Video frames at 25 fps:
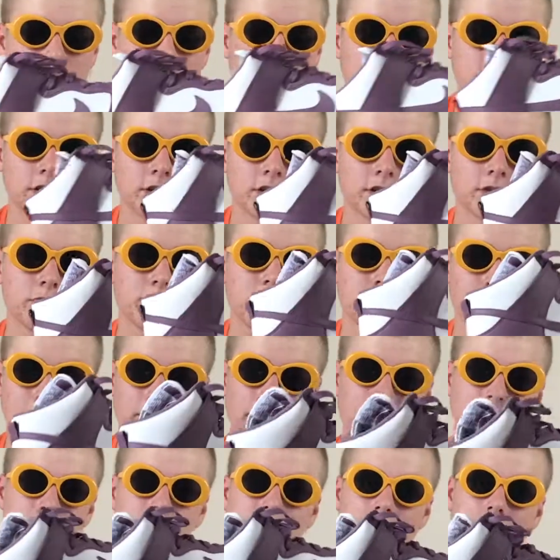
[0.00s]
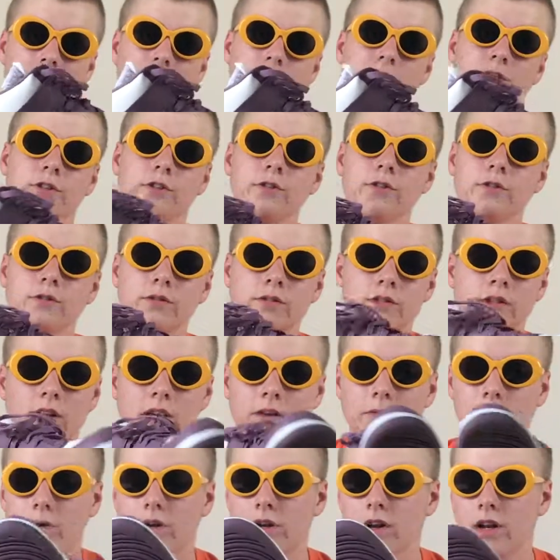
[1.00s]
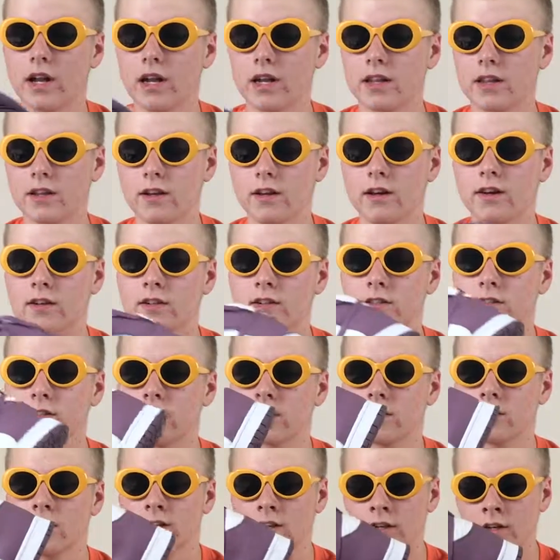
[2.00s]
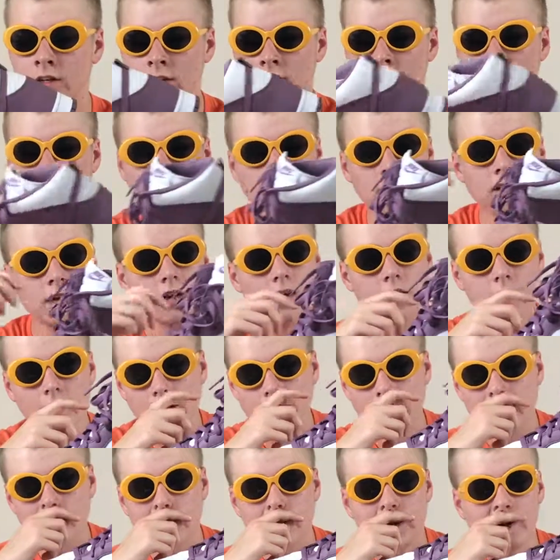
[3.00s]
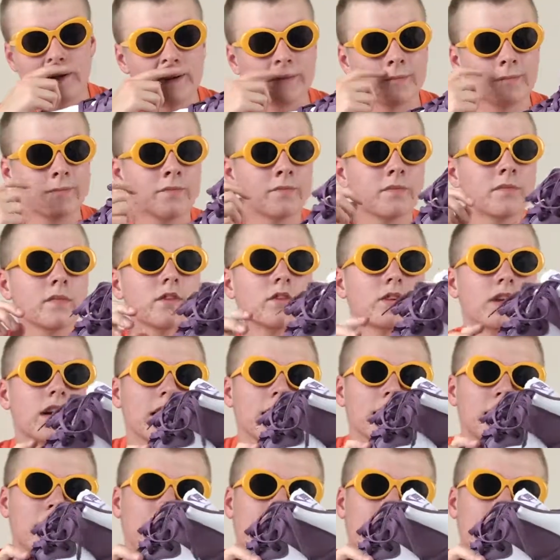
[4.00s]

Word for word: which is one of my favorite shoes, and I really like dunks. And yeah, you got